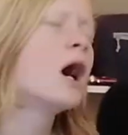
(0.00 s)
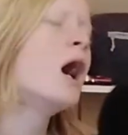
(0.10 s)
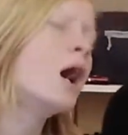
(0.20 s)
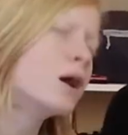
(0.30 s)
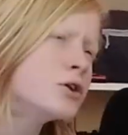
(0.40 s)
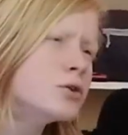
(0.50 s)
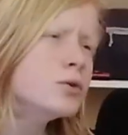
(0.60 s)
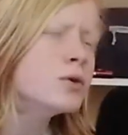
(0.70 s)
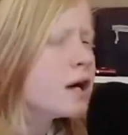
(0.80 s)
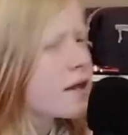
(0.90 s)

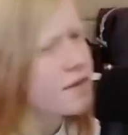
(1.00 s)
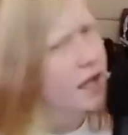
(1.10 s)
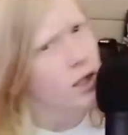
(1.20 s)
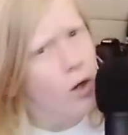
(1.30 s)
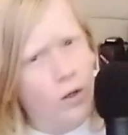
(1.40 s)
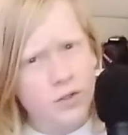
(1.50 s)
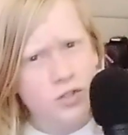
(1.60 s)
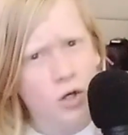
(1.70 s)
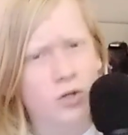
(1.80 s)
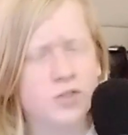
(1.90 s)
argue that
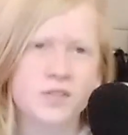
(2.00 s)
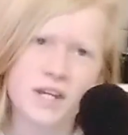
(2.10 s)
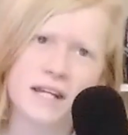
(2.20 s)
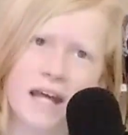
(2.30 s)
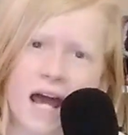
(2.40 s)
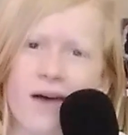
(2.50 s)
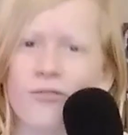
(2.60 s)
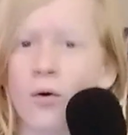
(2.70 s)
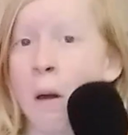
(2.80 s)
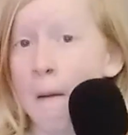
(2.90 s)
consoles tend to
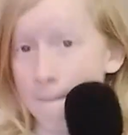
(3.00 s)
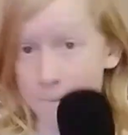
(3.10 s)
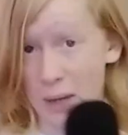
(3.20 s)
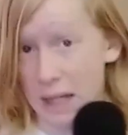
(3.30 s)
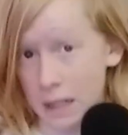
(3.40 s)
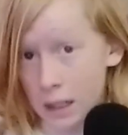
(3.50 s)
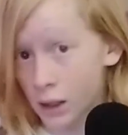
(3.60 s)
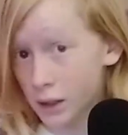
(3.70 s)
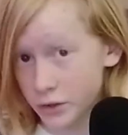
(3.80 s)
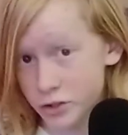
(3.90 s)
have better
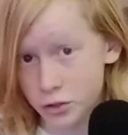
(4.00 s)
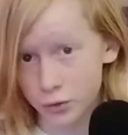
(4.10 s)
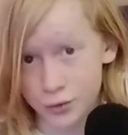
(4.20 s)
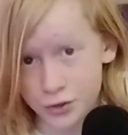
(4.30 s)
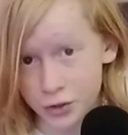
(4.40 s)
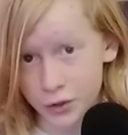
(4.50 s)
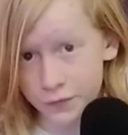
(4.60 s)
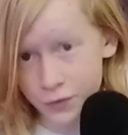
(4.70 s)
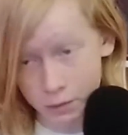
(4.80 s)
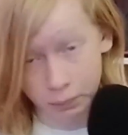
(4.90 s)

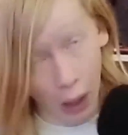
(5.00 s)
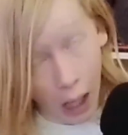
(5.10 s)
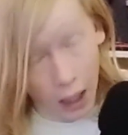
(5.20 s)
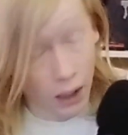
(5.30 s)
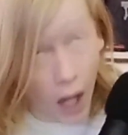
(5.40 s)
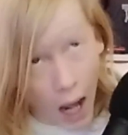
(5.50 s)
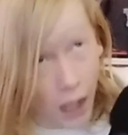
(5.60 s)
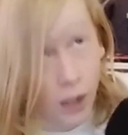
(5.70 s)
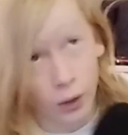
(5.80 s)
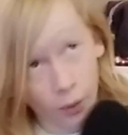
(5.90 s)
exclusives, but
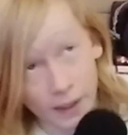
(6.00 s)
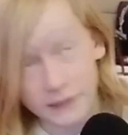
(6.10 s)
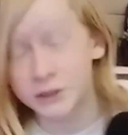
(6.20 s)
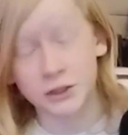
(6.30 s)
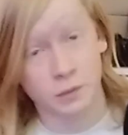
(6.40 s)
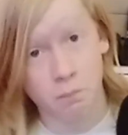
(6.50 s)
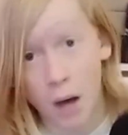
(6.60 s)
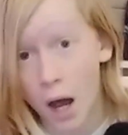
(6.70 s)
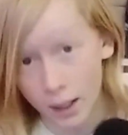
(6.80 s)
I don't know, that's just my